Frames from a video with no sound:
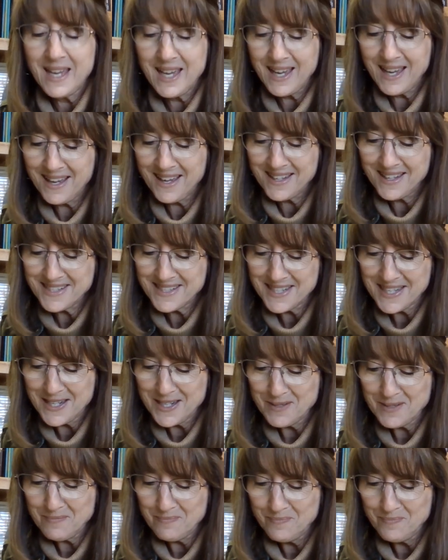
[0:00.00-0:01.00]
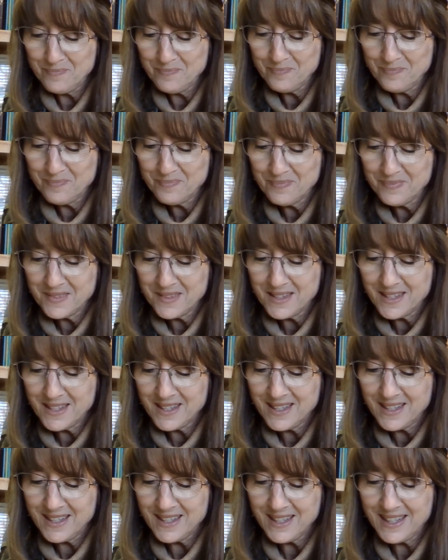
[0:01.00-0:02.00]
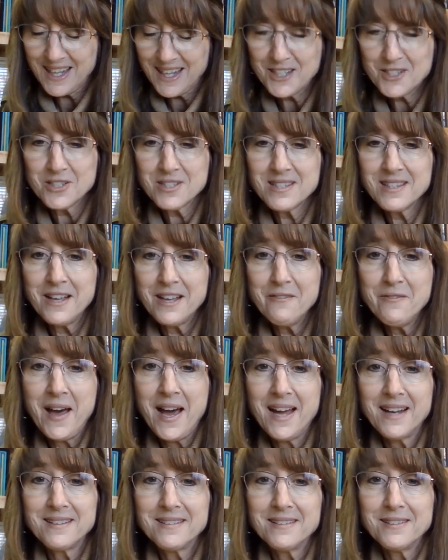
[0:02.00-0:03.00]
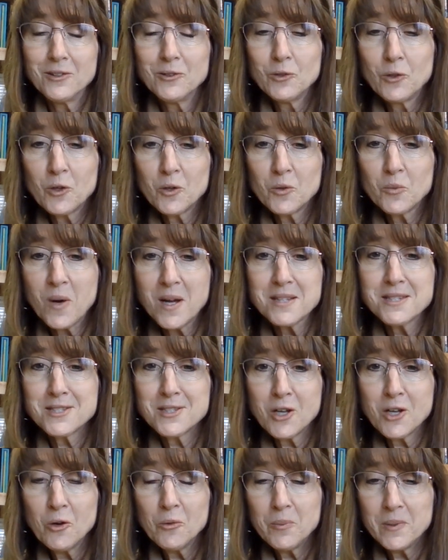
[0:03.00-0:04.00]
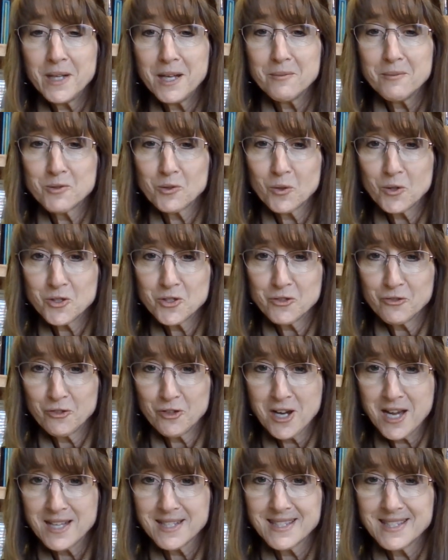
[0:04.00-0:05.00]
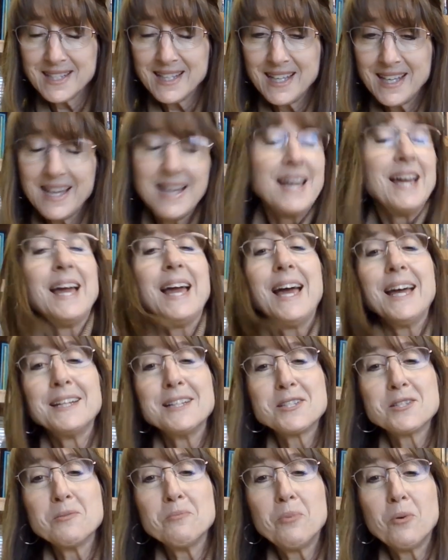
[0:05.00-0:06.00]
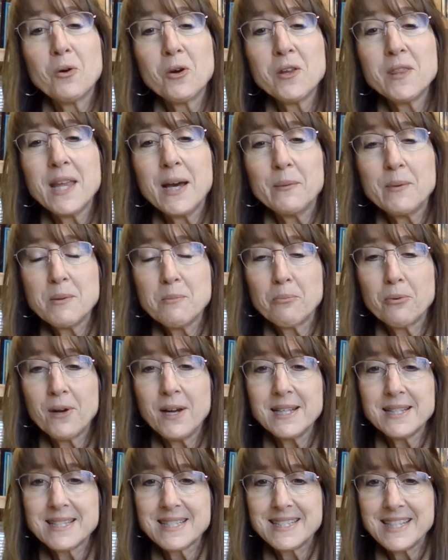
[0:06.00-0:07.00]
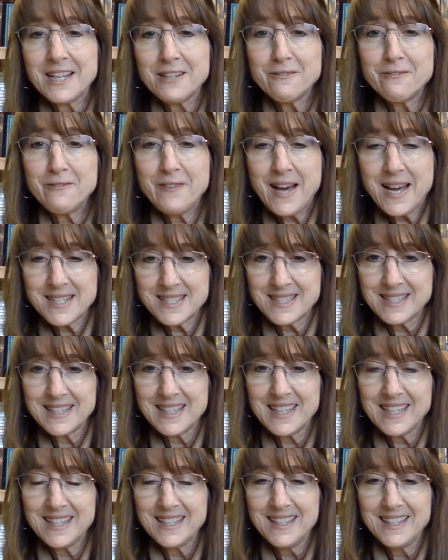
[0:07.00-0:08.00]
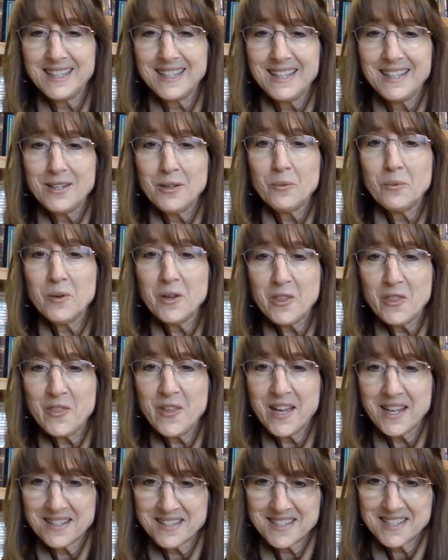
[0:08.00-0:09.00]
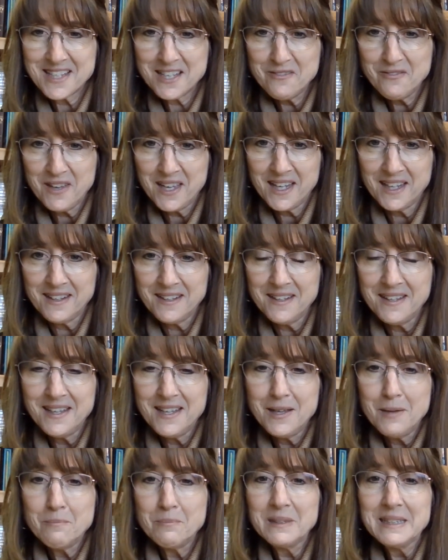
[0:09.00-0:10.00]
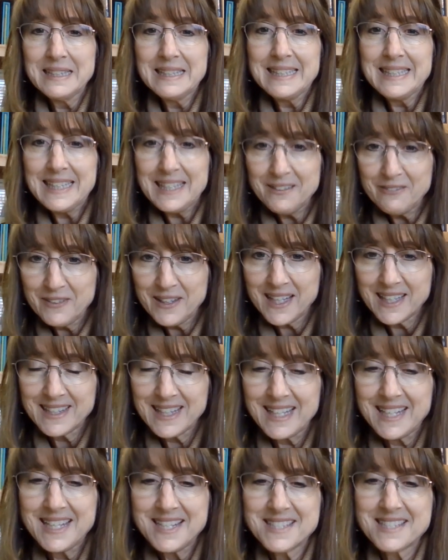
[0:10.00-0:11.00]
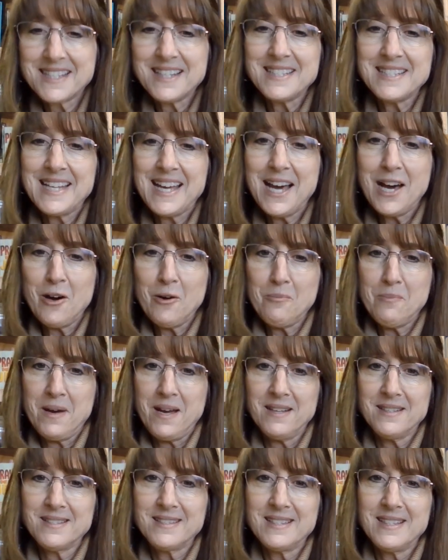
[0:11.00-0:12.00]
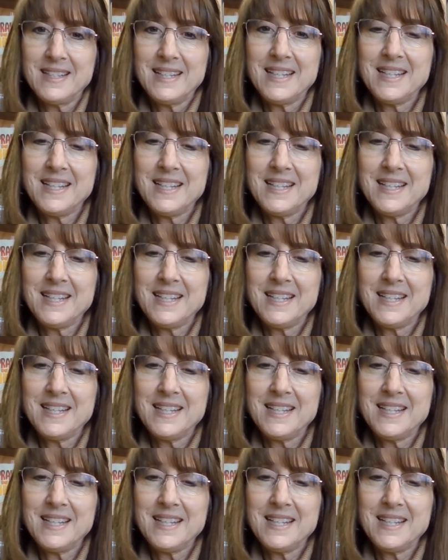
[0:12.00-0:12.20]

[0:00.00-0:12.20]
And I just love that. The Lord wants to open up doors for us. And it's important that we pray steadfastly with thanksgiving, believing that he's going to help us.